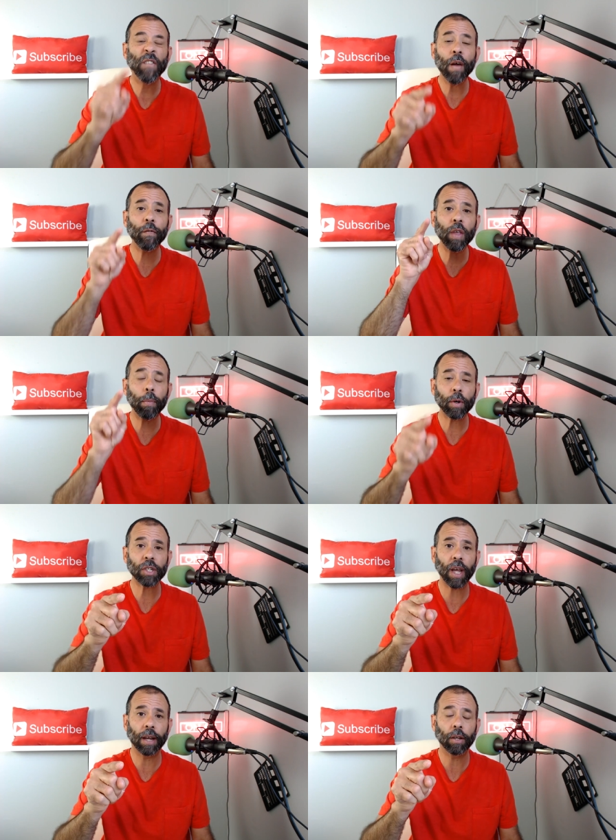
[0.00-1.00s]

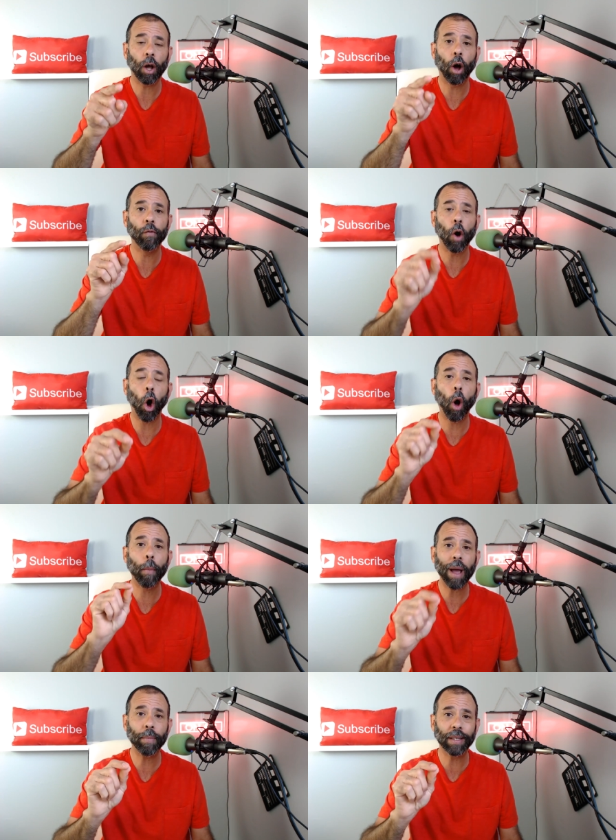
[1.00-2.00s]
50% of
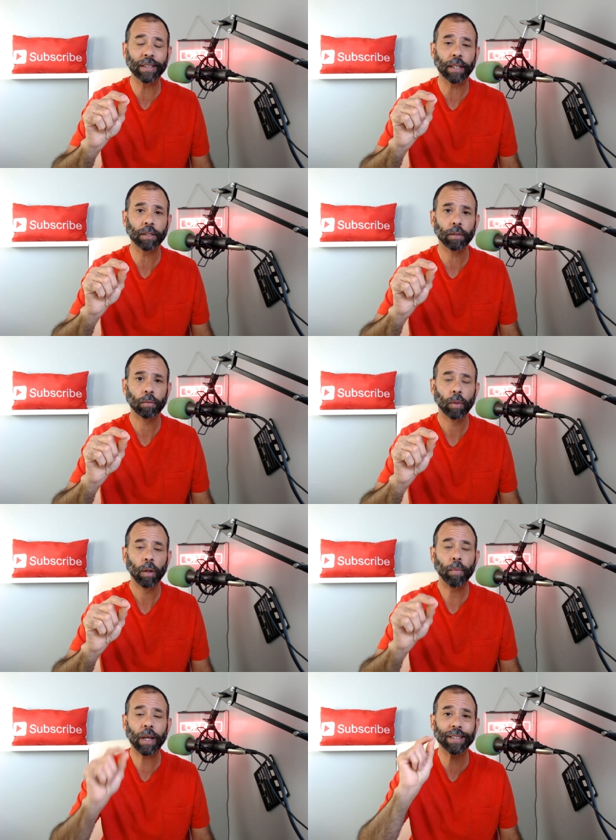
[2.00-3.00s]
all my business
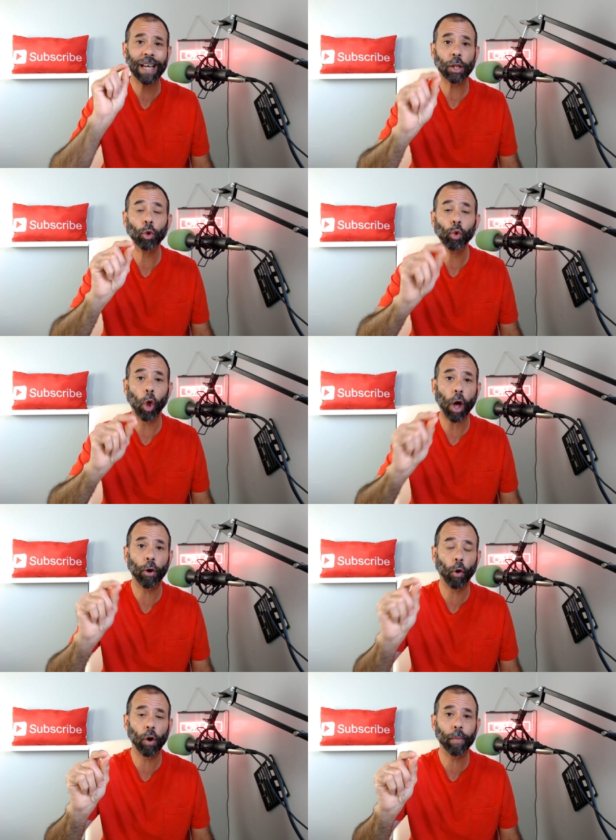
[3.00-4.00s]
because I do
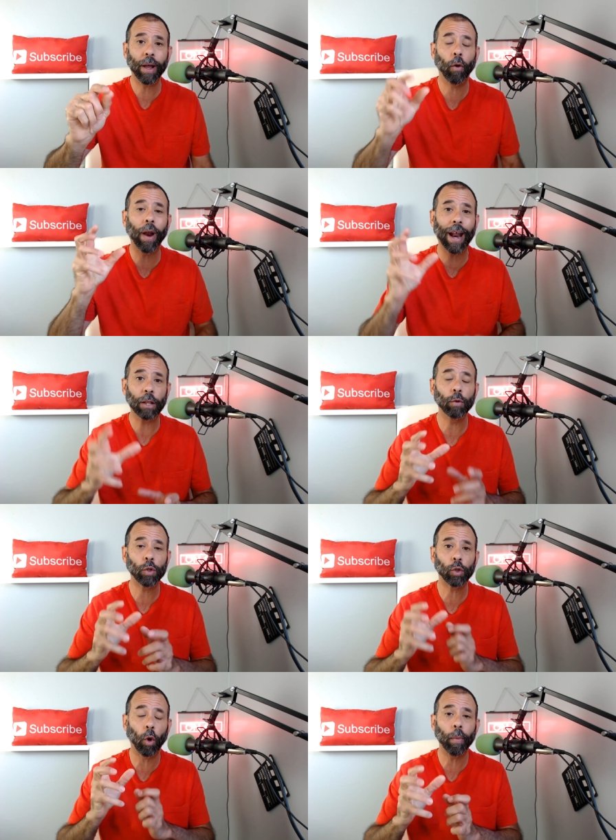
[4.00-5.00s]
lawn and ornamental and I
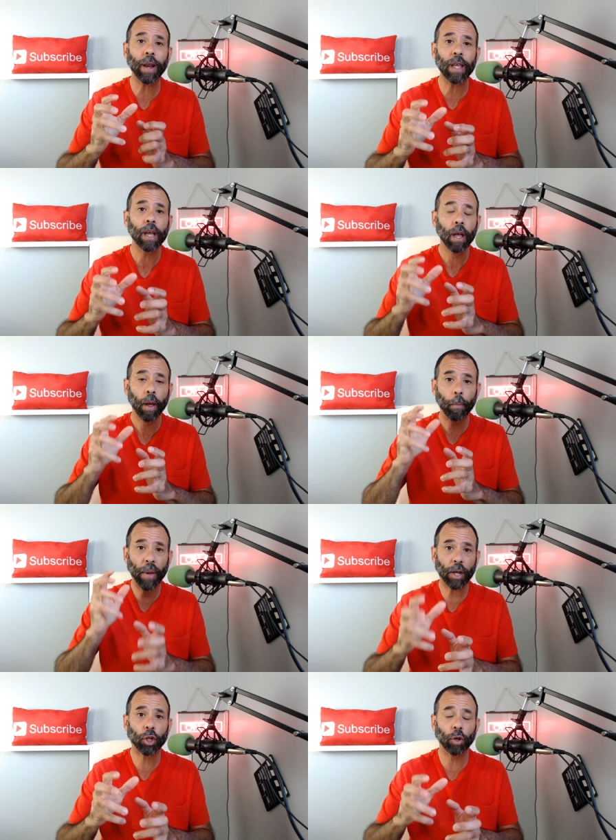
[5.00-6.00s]
do so many
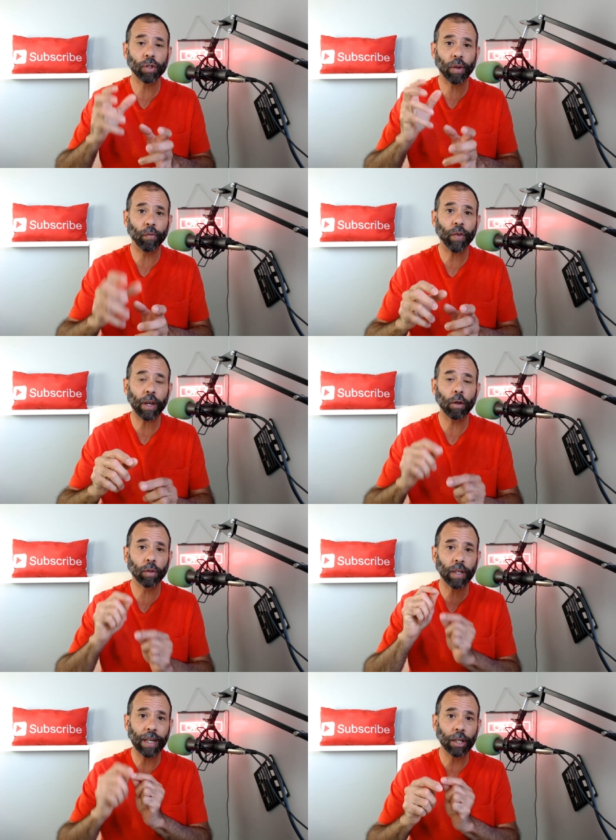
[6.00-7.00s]
pictures and
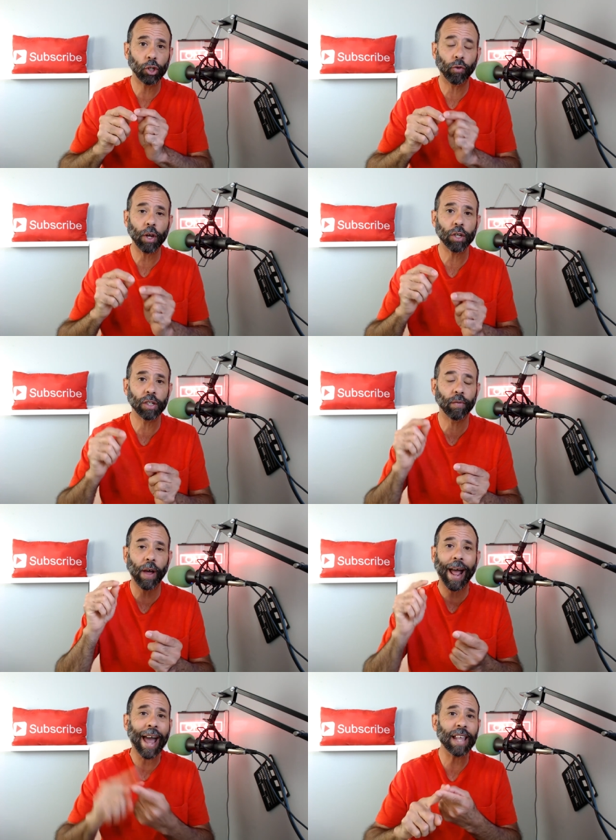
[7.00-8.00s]
videos and illustrations
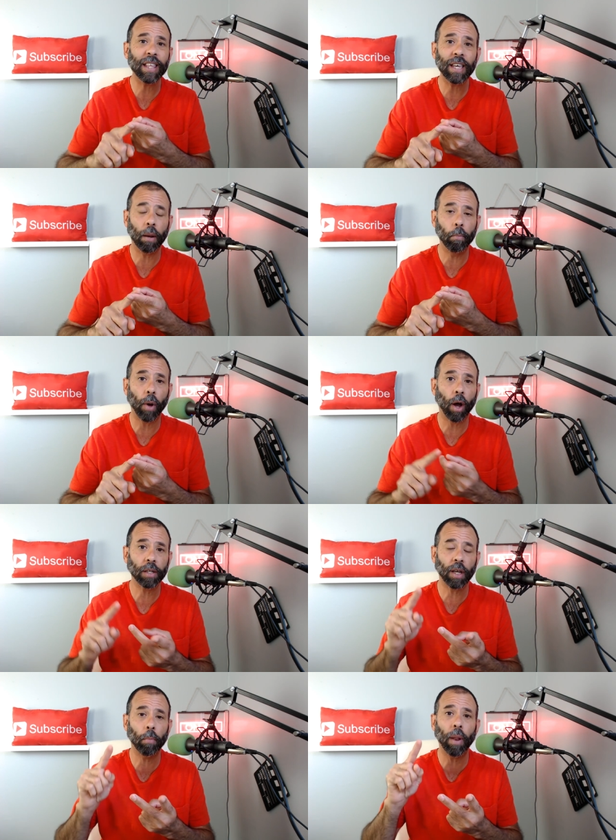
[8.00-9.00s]
about ID and
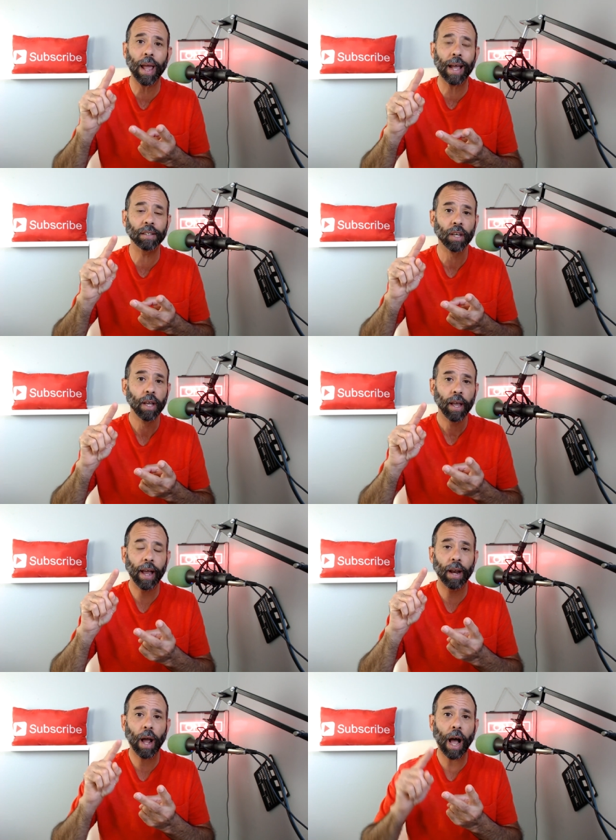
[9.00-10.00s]
bugs on plants
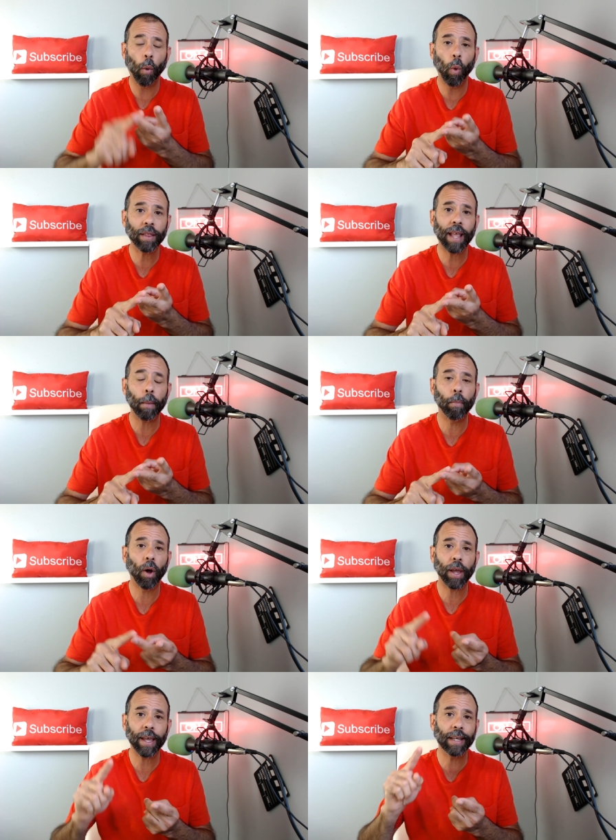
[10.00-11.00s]
and how what that
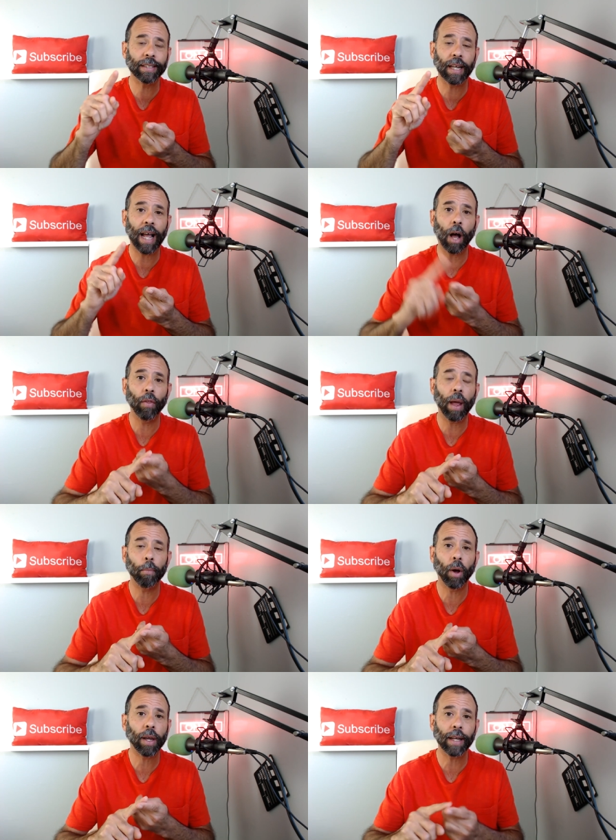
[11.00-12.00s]
bug is and how
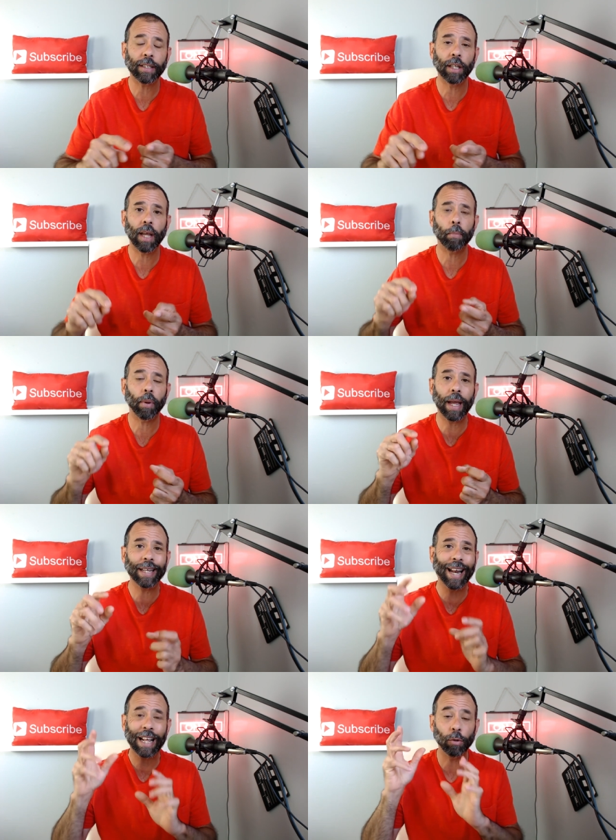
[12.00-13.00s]
that bug gets on that
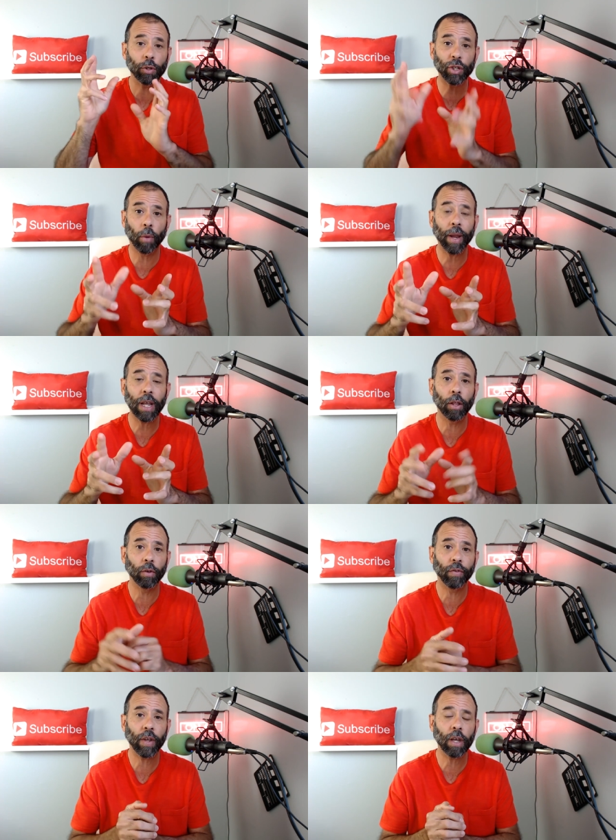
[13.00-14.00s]
plant. And I do so many of
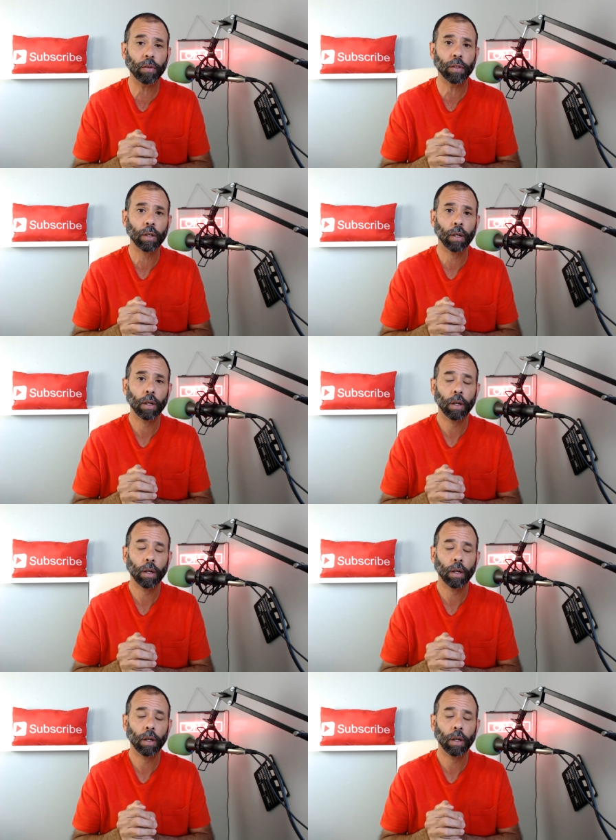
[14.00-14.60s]
those videos